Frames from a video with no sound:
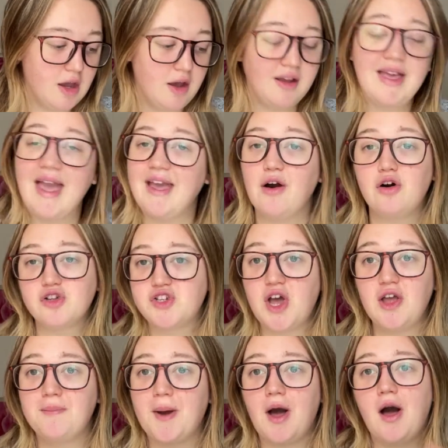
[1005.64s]
Okay,
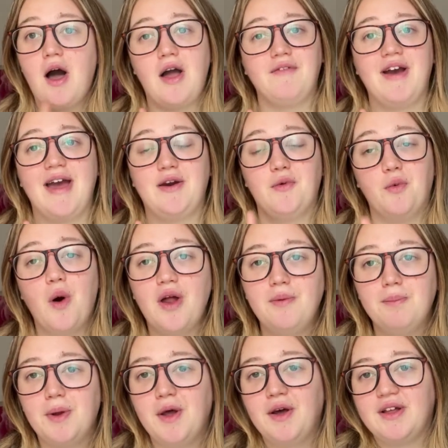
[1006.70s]
October, I read one
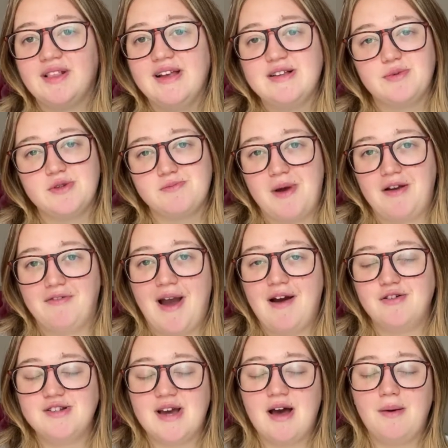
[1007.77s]
book. This was my
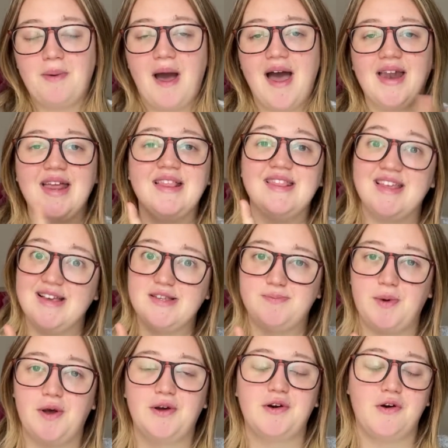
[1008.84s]
roundup, and this
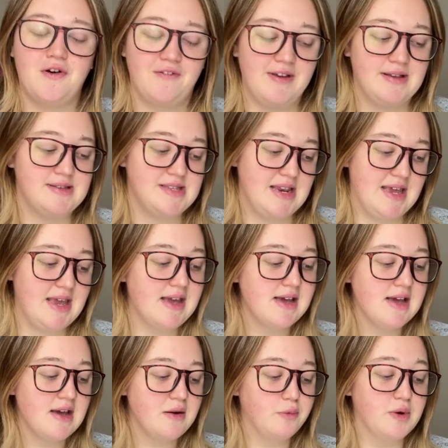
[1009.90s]
book obviously
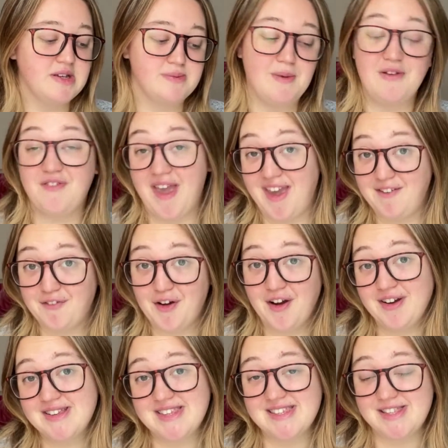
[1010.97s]
was my favourite
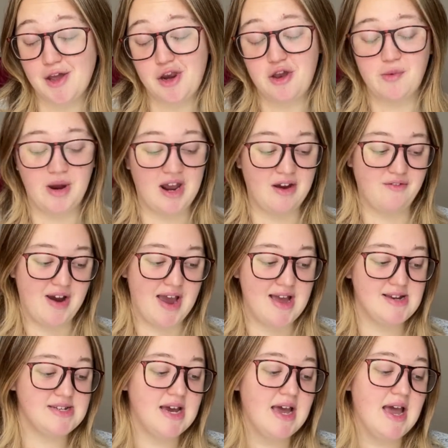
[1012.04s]
because it's the only one I
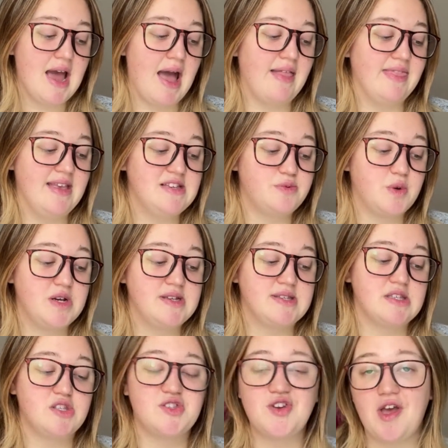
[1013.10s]
read. And this was
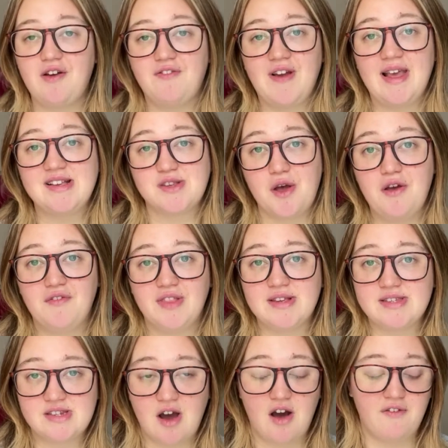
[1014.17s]
Snowflakes Over the
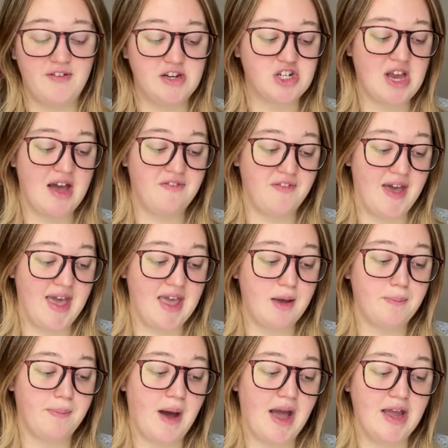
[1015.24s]
Starfish Cafe
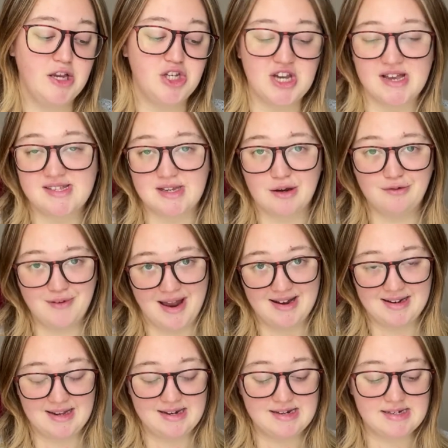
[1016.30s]
by Jessica
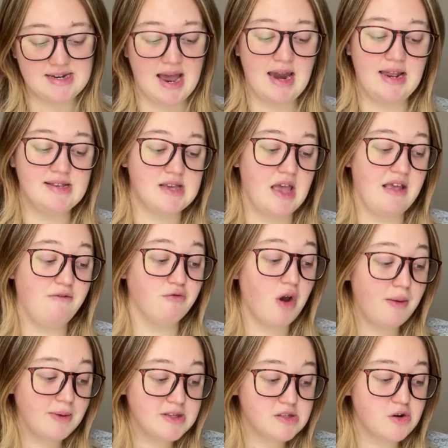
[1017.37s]
Redland. And it's a
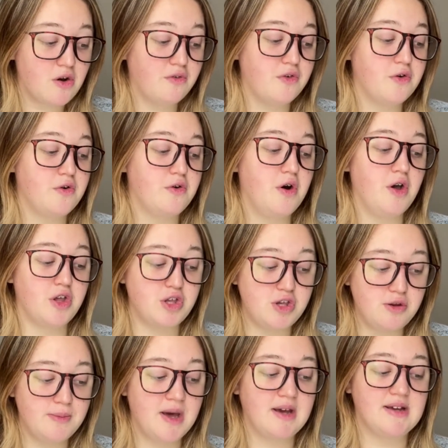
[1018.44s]
romance novel, a
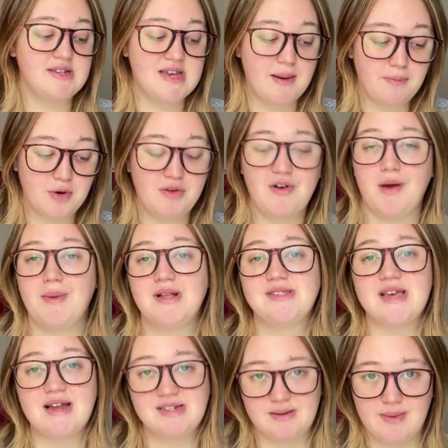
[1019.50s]
humour, contemporary
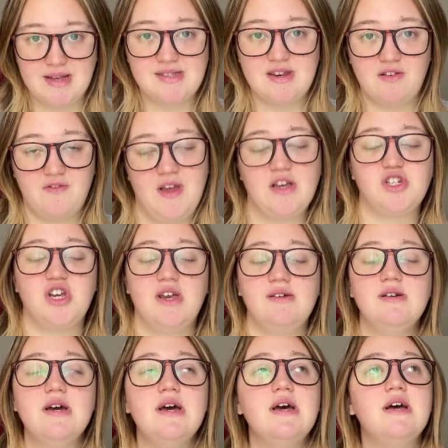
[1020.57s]
romance and domestic
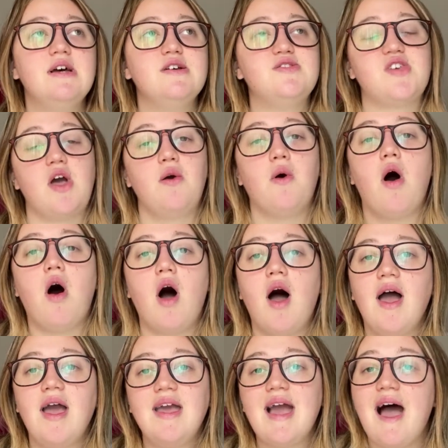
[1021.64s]
fiction. So
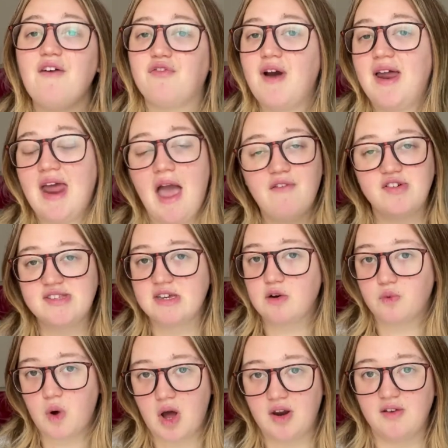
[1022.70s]
I have read every single
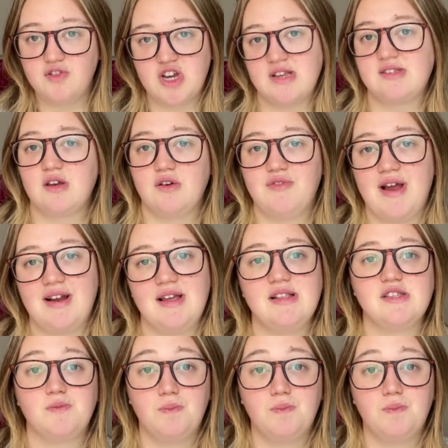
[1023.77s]
one of Jessica Redland's